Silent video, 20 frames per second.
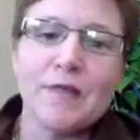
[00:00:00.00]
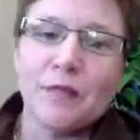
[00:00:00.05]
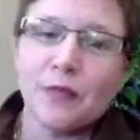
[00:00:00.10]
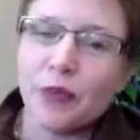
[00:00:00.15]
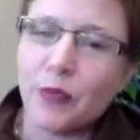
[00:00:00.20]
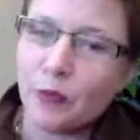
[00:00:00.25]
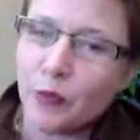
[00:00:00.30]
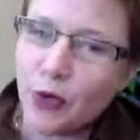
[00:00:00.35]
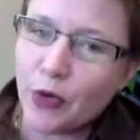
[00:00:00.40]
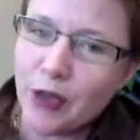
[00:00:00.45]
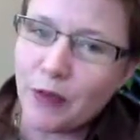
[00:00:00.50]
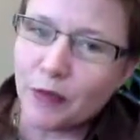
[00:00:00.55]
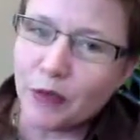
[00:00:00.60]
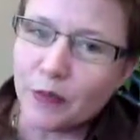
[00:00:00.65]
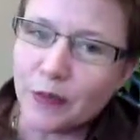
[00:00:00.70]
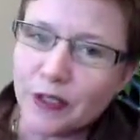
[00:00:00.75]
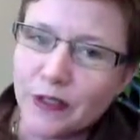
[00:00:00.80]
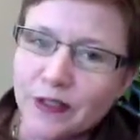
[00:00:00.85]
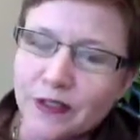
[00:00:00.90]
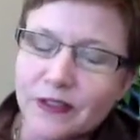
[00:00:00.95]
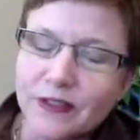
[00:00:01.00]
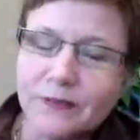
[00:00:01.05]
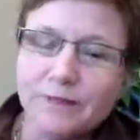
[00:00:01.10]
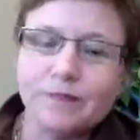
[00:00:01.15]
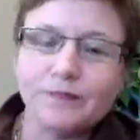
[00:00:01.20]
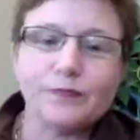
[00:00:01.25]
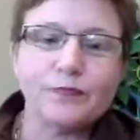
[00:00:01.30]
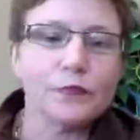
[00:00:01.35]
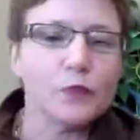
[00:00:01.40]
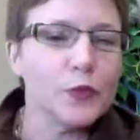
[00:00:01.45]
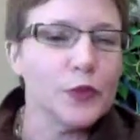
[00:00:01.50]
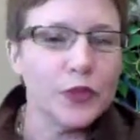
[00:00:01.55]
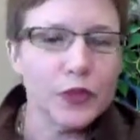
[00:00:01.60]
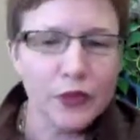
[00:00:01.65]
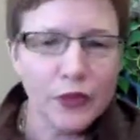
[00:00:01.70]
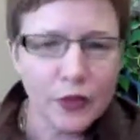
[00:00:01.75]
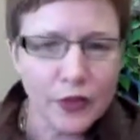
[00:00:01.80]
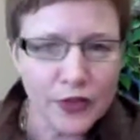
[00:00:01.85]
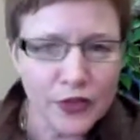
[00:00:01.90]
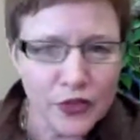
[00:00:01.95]
But the problem is, we
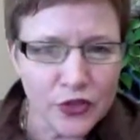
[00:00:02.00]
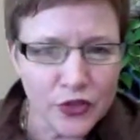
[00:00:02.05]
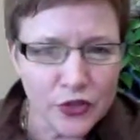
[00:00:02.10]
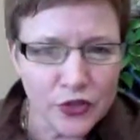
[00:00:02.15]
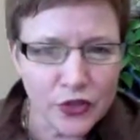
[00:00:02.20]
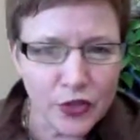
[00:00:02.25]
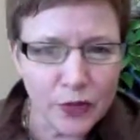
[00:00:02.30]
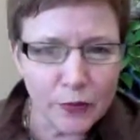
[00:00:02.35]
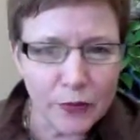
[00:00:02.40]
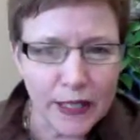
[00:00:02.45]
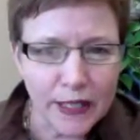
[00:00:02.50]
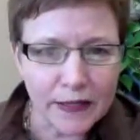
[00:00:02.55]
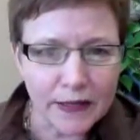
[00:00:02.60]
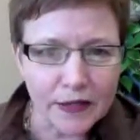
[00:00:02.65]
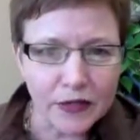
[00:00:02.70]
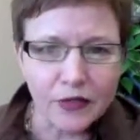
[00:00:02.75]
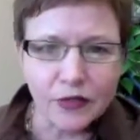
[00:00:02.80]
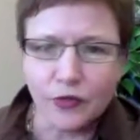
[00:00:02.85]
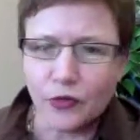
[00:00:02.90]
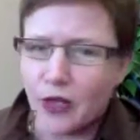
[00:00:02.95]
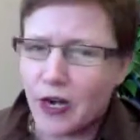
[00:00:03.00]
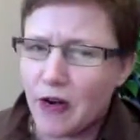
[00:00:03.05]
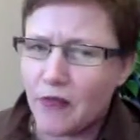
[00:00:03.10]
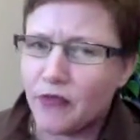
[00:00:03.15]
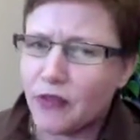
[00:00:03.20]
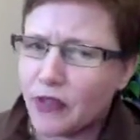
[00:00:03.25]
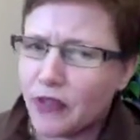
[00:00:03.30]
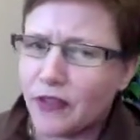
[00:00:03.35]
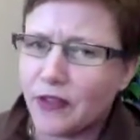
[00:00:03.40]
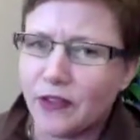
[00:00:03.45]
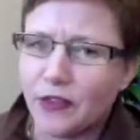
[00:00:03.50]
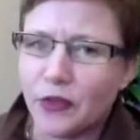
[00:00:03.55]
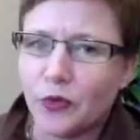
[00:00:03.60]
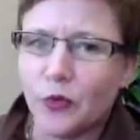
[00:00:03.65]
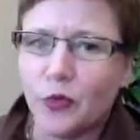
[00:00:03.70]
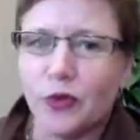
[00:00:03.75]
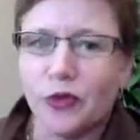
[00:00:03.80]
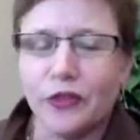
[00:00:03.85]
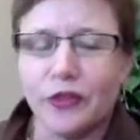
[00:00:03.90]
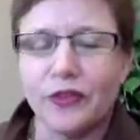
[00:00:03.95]
don't always use our betas for everything they're
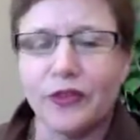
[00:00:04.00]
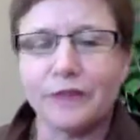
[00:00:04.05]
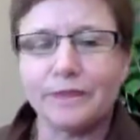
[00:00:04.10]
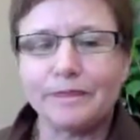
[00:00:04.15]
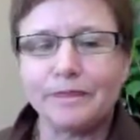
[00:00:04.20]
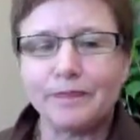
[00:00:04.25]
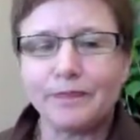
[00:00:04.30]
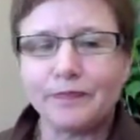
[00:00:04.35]
worth.